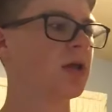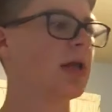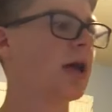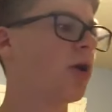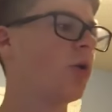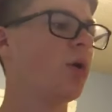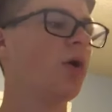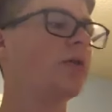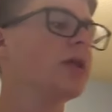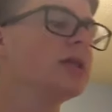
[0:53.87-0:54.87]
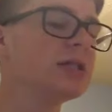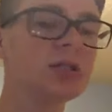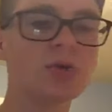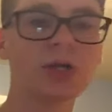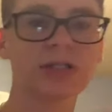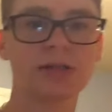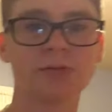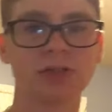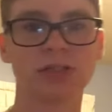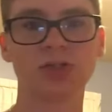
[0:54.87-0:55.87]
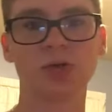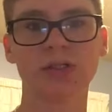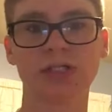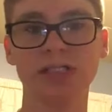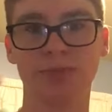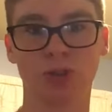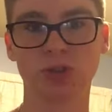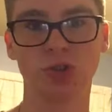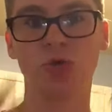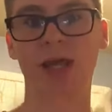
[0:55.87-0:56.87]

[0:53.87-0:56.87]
Now, this is only 2016 book, so you